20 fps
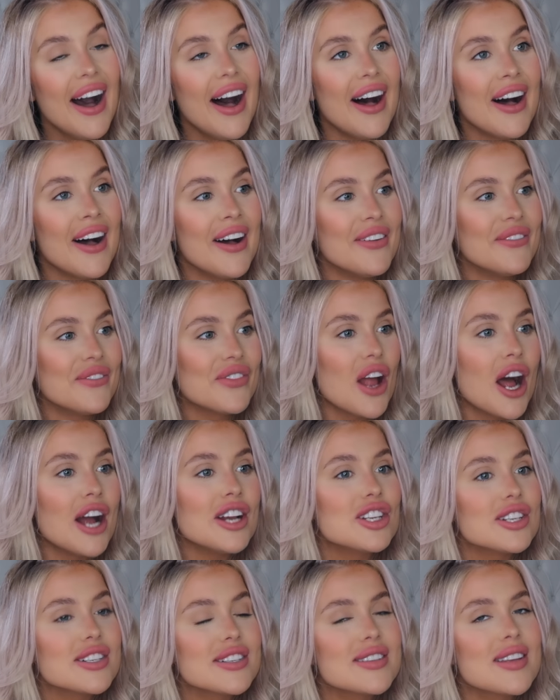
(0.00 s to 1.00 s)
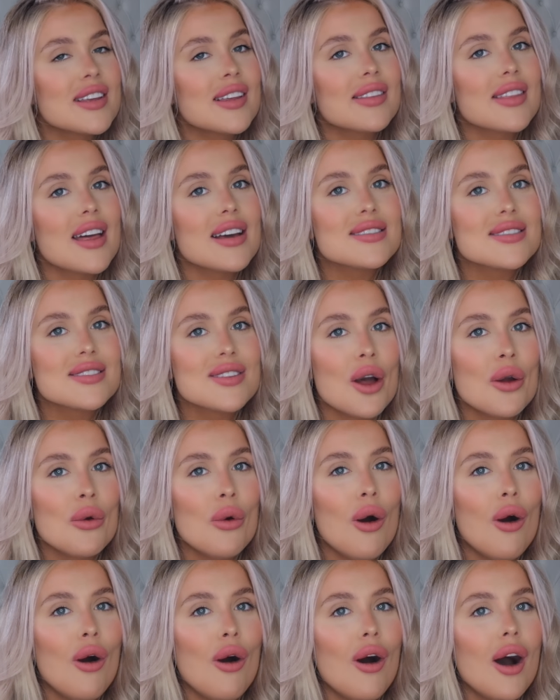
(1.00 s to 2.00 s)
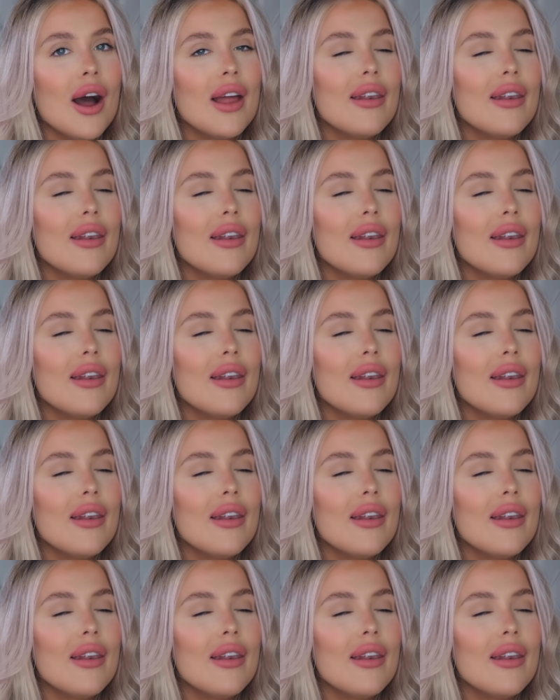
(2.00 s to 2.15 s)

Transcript: I just think they're so hot.